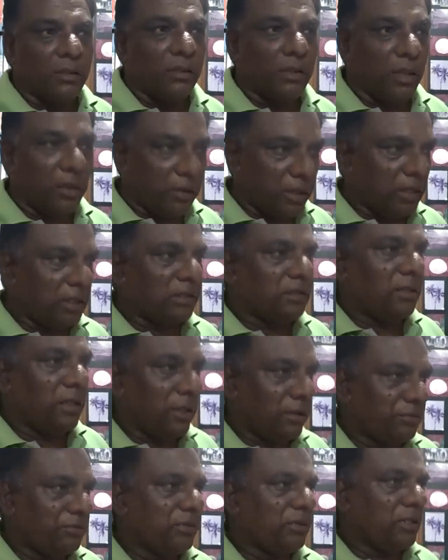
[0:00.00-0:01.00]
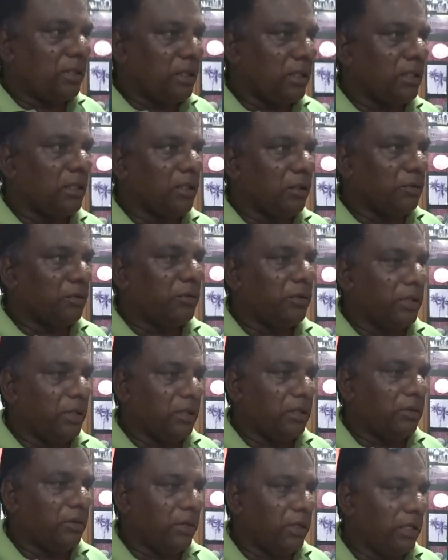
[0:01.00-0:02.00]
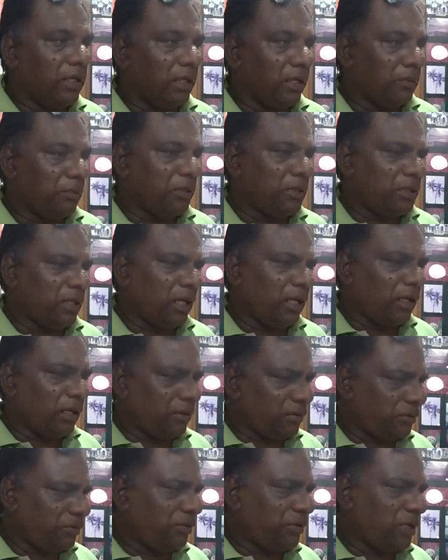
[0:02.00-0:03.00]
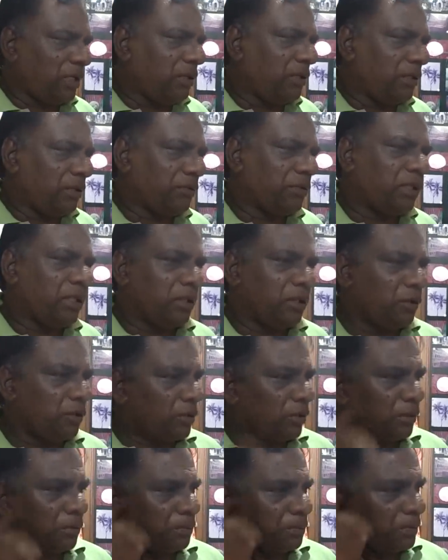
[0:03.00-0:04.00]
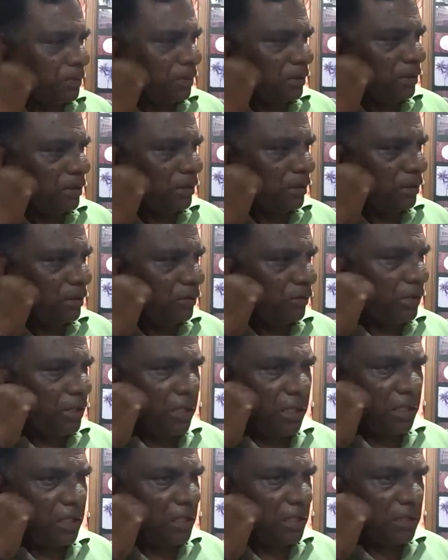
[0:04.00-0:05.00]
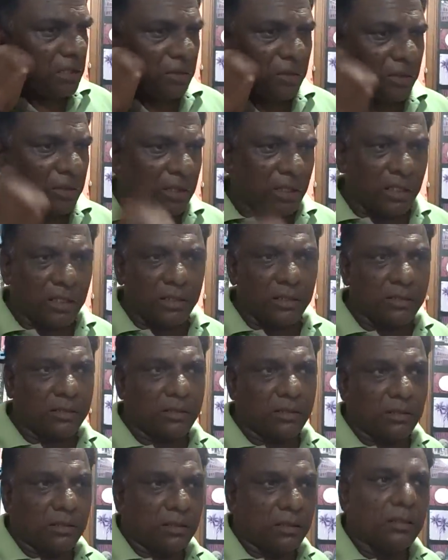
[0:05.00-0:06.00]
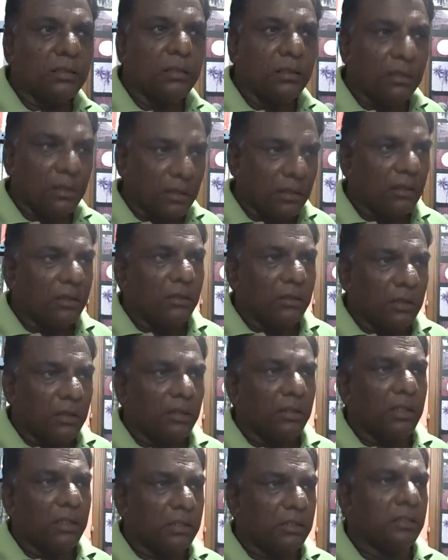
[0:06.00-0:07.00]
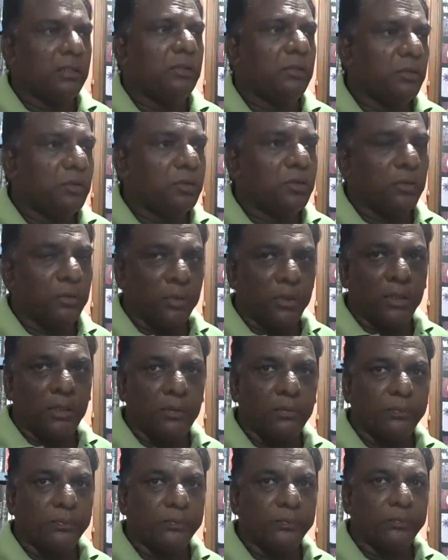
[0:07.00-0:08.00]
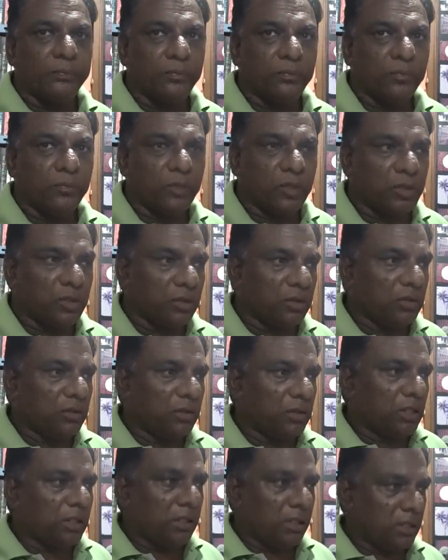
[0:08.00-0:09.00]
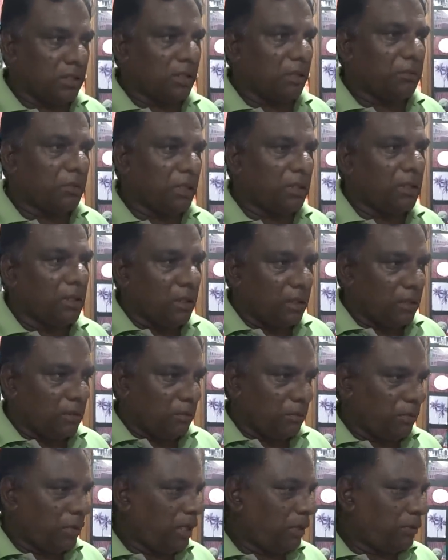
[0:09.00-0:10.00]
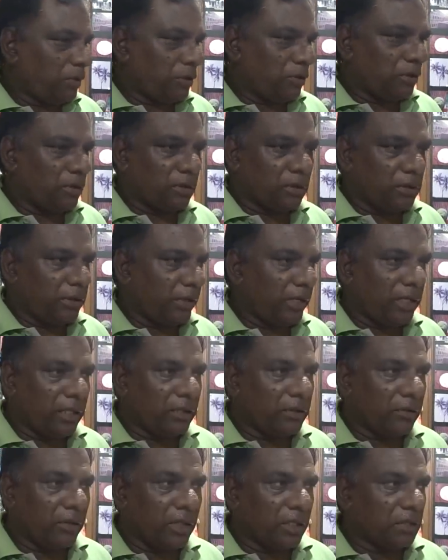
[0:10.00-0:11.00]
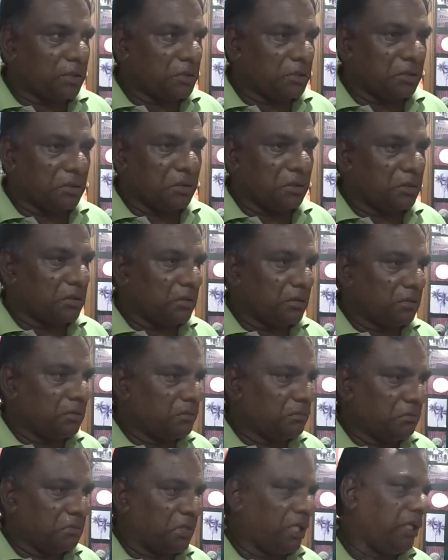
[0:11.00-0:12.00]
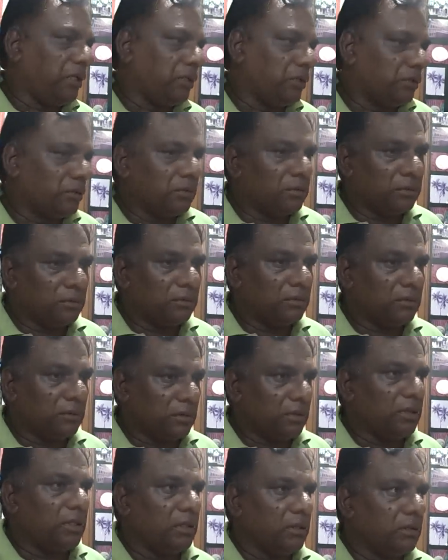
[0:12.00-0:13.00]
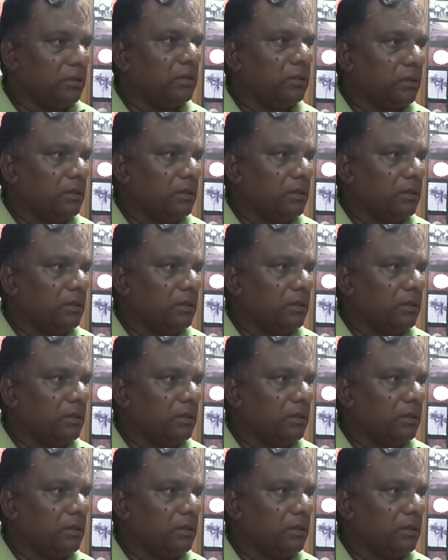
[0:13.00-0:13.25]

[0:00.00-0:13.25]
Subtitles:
There is definitely a downtrend in reading habits. I have a feeling even in Europe, the reading is not as it used to be. So this is something, blame it on credit crunch or I don't know.